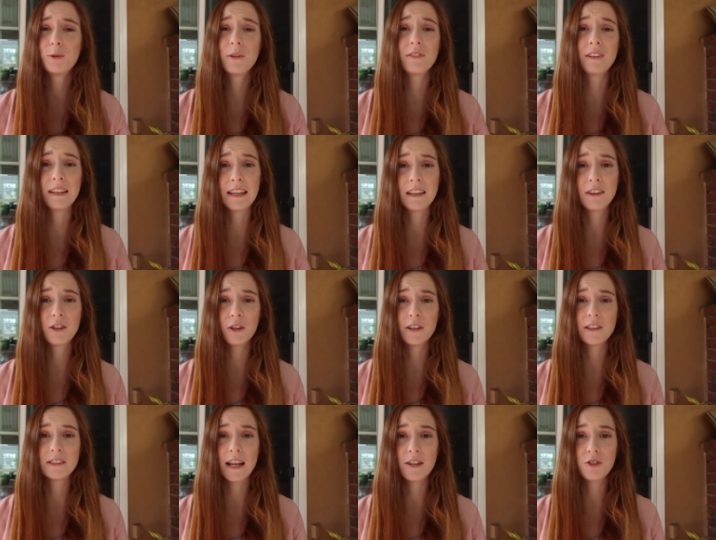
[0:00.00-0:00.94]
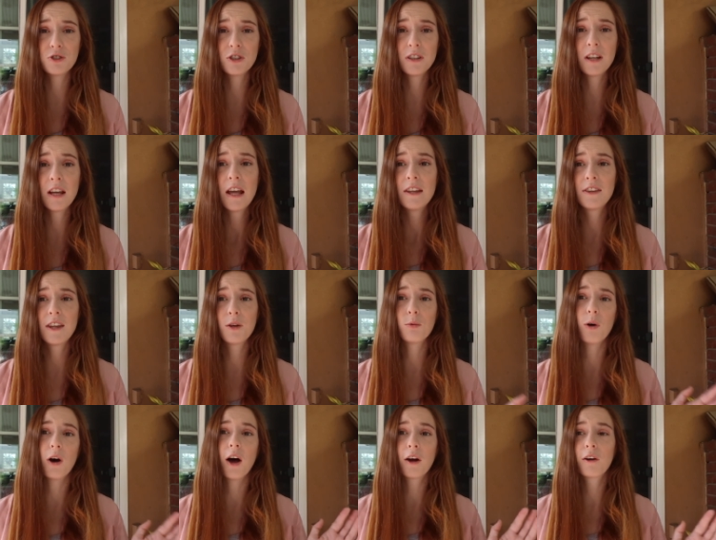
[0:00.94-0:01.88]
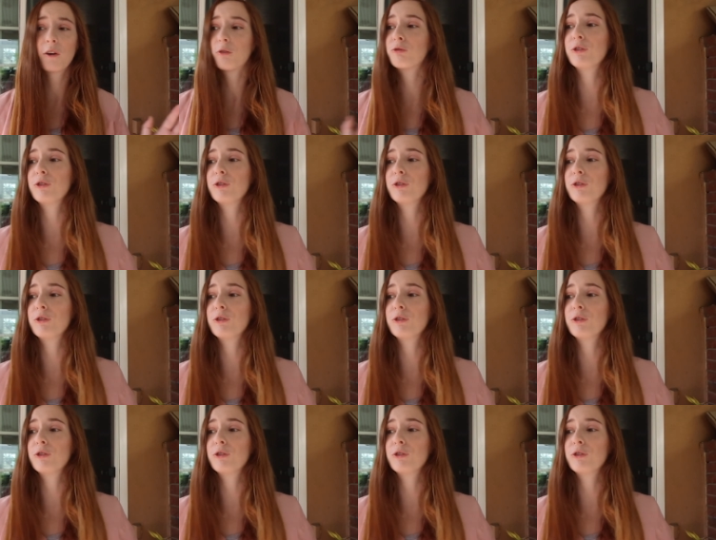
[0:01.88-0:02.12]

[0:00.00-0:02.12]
to even get their attention. They walk